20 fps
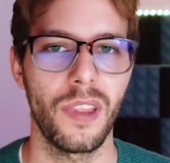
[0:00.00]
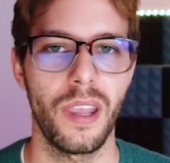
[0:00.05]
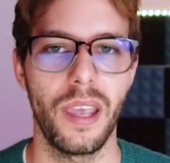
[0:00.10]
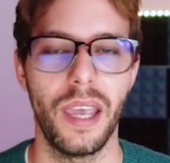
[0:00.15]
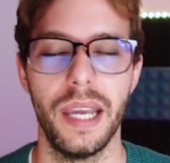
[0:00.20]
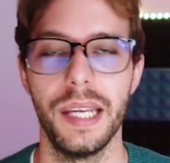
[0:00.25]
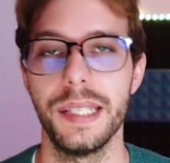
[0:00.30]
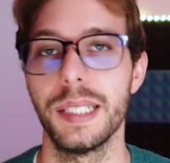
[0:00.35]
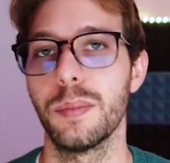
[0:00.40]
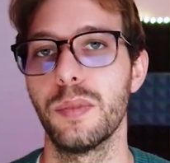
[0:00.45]

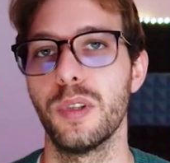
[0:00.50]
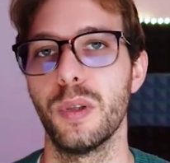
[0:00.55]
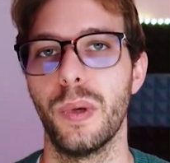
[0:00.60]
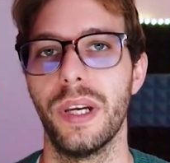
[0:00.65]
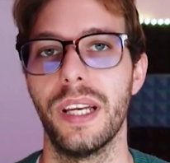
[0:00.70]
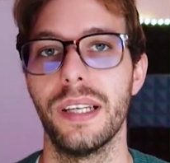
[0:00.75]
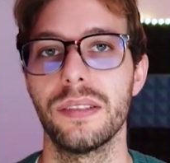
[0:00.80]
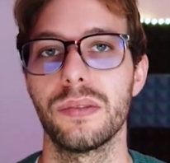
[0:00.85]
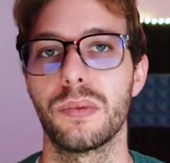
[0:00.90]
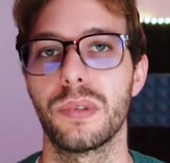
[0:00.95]

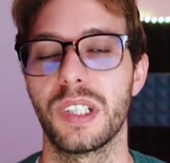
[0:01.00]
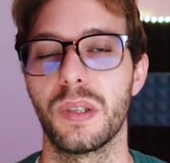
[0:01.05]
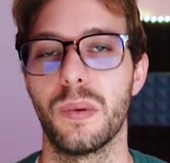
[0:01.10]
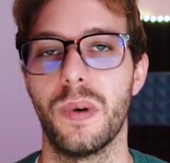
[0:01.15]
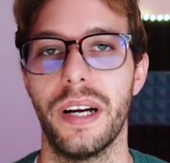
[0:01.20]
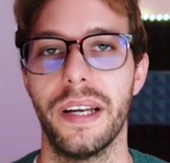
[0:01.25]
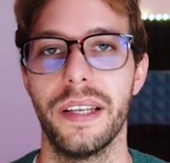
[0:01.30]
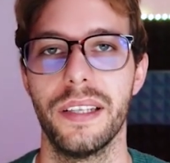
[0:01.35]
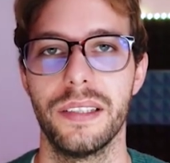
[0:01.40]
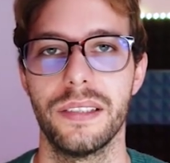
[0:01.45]
AWS
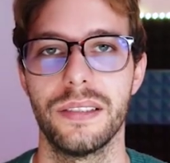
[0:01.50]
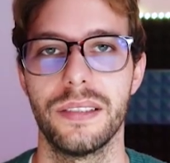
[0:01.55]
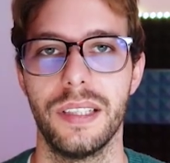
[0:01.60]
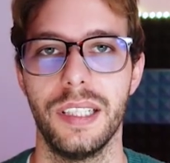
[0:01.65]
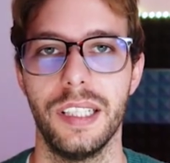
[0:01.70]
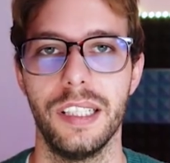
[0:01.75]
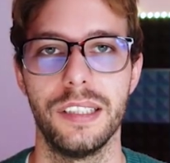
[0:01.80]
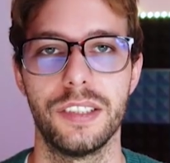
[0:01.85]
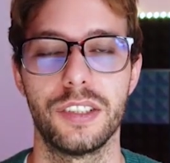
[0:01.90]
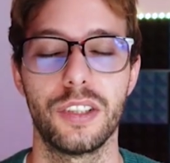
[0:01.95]
requires
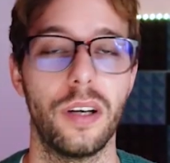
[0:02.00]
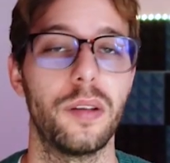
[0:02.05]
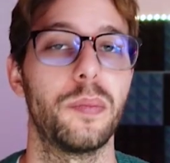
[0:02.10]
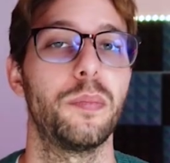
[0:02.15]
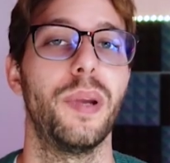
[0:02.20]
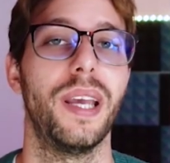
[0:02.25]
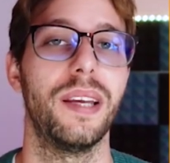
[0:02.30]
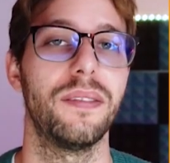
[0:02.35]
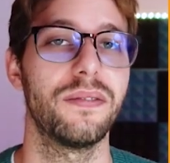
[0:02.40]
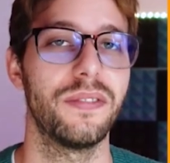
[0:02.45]
the
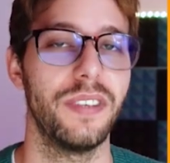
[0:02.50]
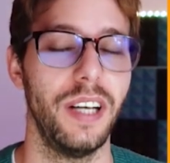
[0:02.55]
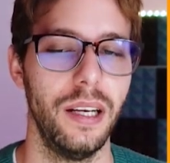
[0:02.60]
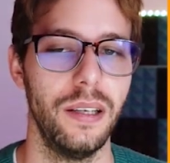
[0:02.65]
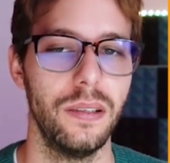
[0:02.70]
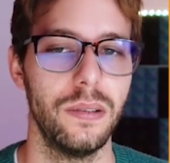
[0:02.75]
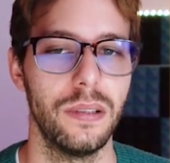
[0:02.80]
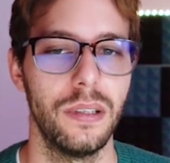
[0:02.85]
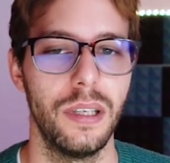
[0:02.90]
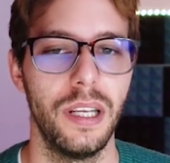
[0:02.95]
.pem
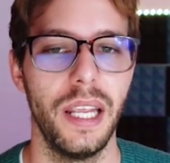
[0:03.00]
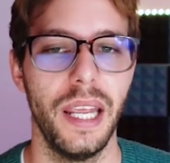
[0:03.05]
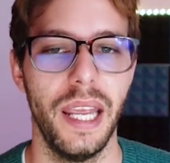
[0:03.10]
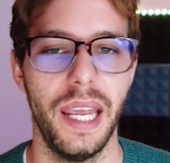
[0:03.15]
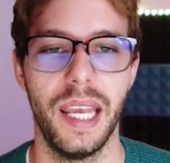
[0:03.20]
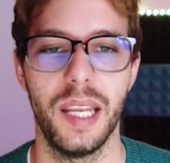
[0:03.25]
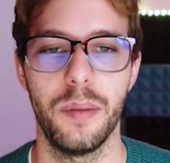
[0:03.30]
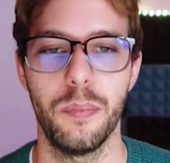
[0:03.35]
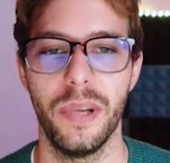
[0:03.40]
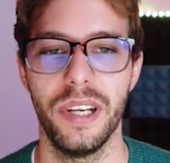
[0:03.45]
file,
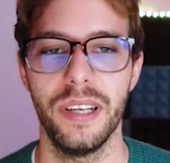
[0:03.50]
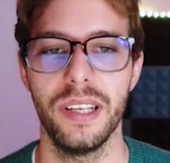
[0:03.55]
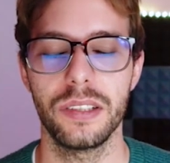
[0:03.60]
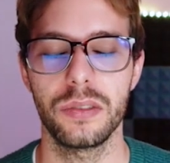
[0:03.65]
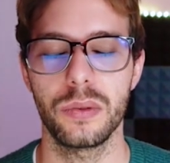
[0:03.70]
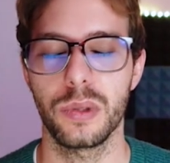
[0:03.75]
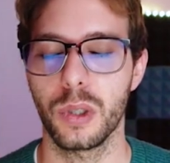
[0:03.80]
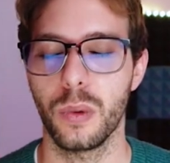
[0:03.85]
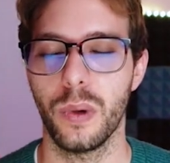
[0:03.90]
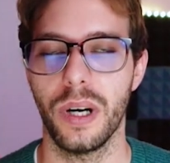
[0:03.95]
and Mendix
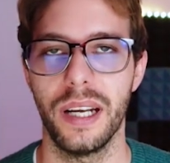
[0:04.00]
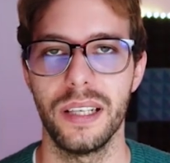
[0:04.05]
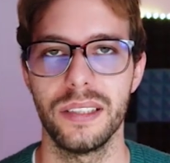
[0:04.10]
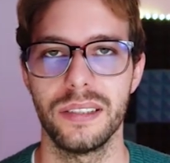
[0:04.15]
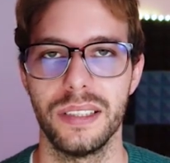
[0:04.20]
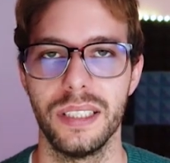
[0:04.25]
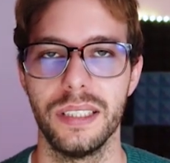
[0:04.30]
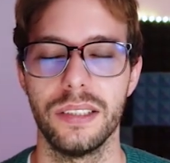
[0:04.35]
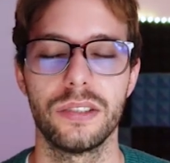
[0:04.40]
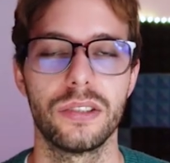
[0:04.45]
requires
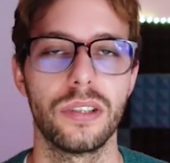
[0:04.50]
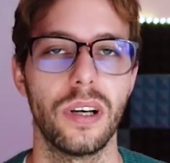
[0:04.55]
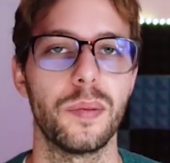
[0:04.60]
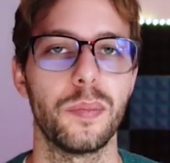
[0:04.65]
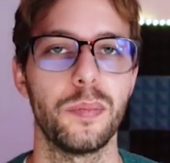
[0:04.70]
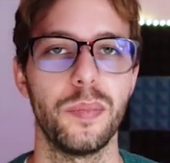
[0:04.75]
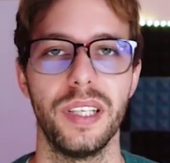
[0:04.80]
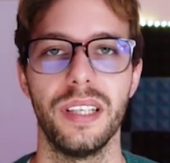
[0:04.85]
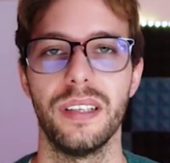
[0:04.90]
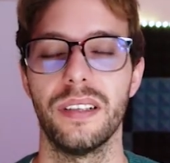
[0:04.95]
the
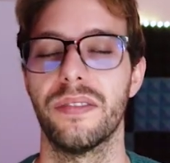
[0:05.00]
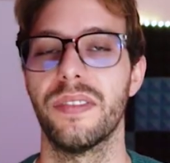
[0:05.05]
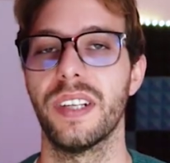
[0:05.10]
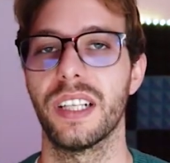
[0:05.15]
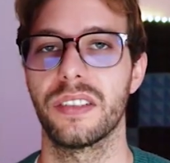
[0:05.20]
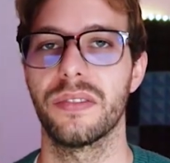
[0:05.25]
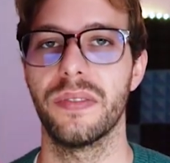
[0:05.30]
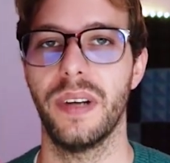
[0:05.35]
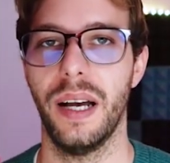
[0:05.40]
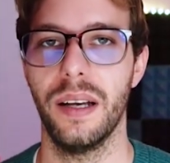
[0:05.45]

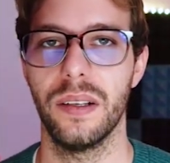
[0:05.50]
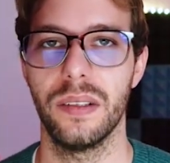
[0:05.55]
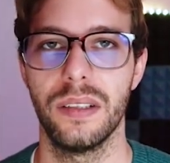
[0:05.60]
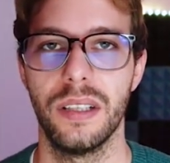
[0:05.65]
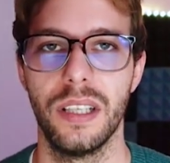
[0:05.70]
.pfx file.